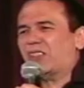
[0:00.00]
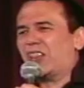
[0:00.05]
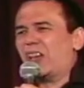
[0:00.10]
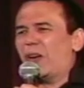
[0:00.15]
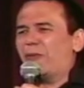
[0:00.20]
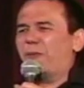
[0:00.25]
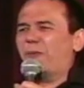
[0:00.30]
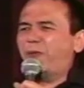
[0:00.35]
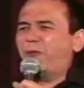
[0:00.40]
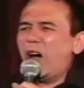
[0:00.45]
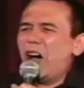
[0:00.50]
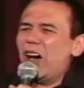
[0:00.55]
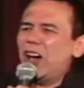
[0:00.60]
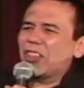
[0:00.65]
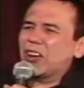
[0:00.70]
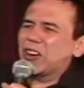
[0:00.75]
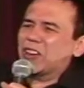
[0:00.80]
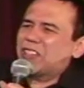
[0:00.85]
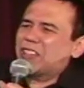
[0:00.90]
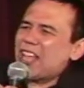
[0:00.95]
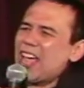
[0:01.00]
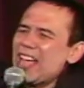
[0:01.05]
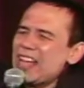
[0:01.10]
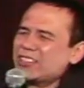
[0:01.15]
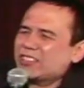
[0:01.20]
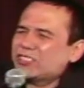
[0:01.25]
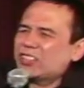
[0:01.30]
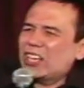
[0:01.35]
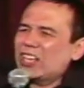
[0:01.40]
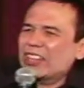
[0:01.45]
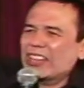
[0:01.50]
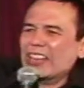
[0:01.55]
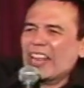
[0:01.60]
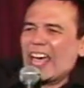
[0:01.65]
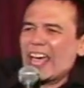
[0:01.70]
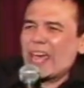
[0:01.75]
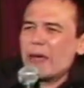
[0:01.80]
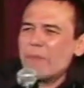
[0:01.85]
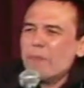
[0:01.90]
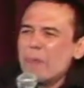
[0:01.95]
the father takes a
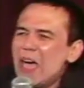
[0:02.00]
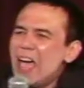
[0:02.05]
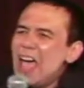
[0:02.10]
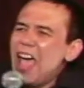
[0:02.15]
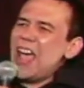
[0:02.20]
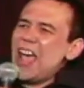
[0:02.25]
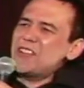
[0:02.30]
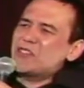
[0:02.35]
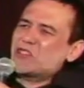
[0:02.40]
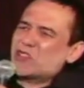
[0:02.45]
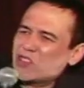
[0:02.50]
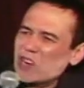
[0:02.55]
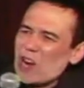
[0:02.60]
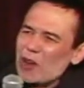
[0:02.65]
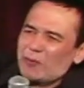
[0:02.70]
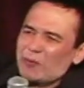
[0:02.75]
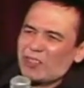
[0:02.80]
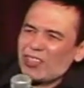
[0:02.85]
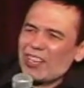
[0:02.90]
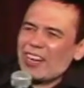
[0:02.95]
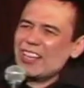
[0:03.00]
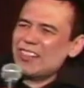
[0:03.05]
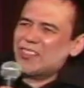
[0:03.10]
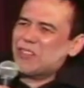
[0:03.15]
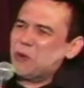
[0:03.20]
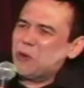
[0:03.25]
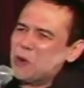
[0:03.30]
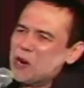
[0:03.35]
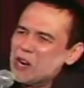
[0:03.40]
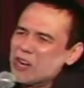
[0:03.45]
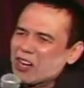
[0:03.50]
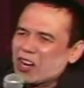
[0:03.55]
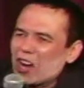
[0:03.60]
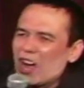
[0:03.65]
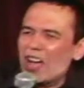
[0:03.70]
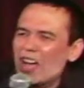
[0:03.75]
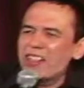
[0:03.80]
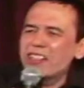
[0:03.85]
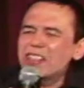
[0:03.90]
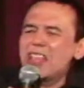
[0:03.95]
lamp and shoves it into her
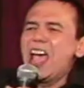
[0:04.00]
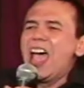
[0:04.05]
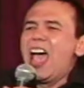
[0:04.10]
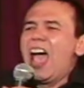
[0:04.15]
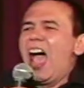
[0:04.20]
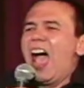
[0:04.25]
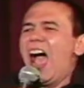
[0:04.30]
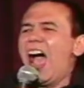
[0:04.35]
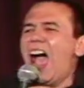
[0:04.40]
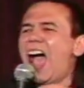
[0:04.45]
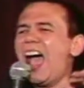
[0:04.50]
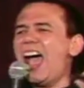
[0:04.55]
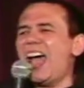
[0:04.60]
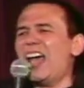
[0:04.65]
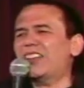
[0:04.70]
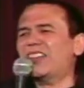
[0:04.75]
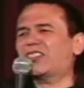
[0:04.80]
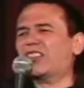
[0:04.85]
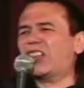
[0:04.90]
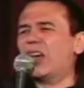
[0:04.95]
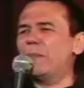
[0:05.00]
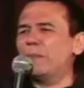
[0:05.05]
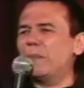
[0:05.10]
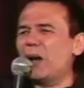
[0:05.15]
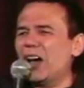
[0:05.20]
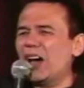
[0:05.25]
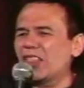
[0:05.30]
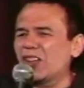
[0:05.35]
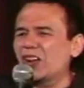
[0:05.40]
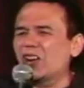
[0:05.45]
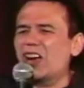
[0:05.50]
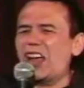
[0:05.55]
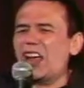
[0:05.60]
cunt as the mother